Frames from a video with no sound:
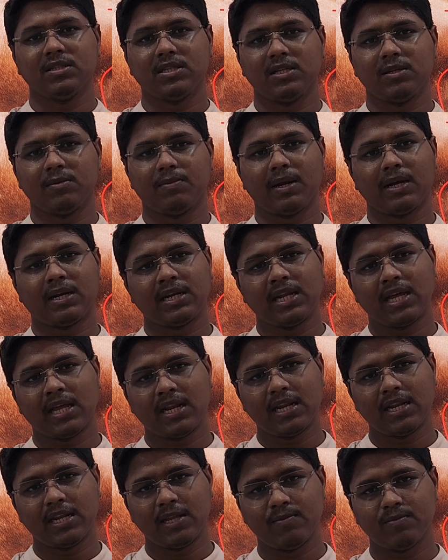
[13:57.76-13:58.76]
the
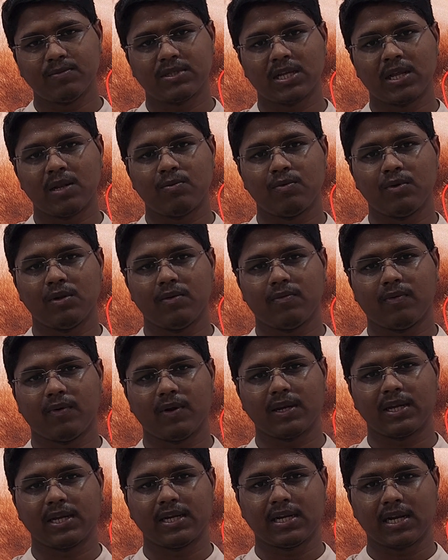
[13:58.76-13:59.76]
veterinarian himself will
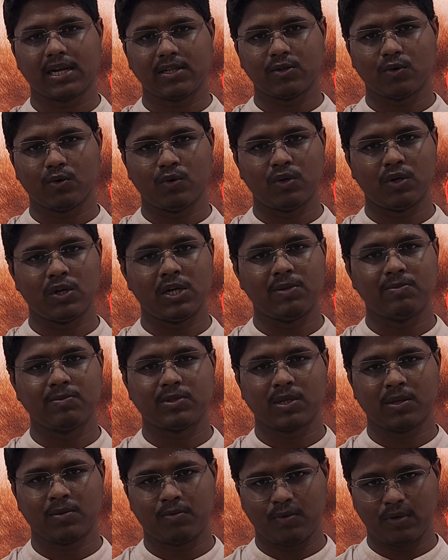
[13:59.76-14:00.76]
forget and the owner
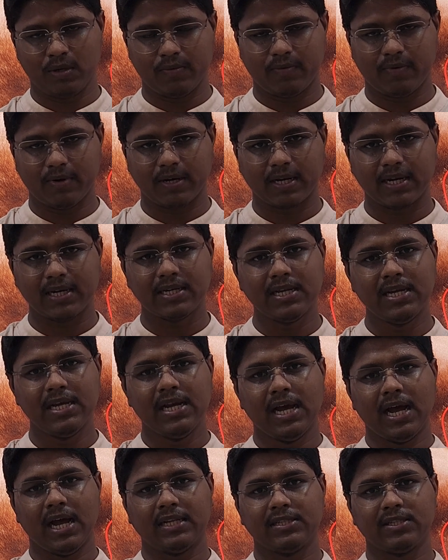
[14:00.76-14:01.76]
himself will forget,
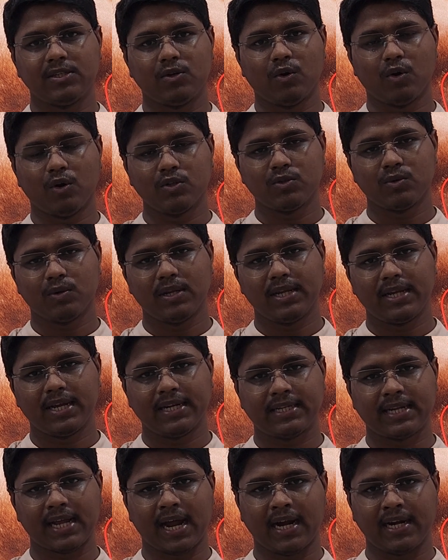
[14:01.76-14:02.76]
and the gauze will
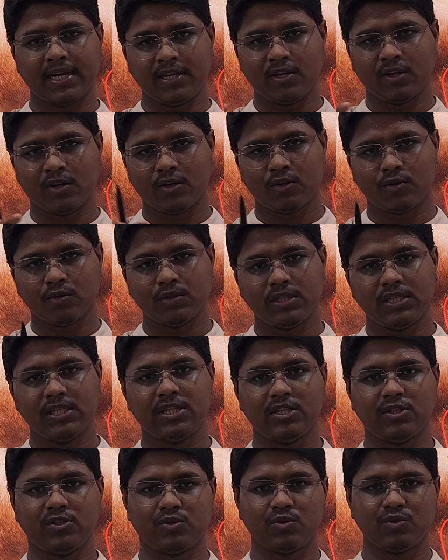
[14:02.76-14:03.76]
get adhered to the
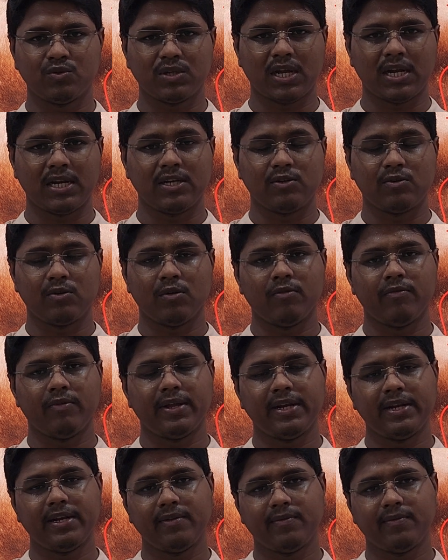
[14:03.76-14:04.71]
tissues and it will be very